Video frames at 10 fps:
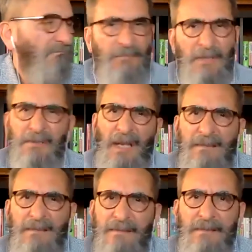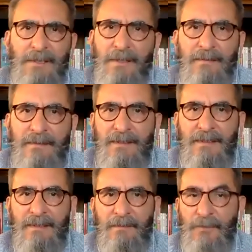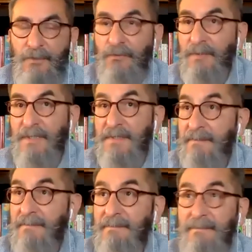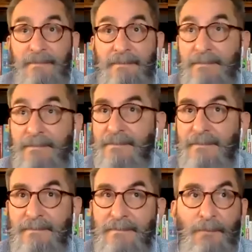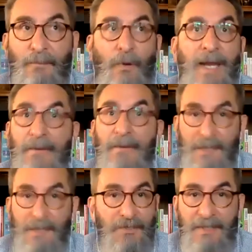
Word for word: middle class, you know, which was way rich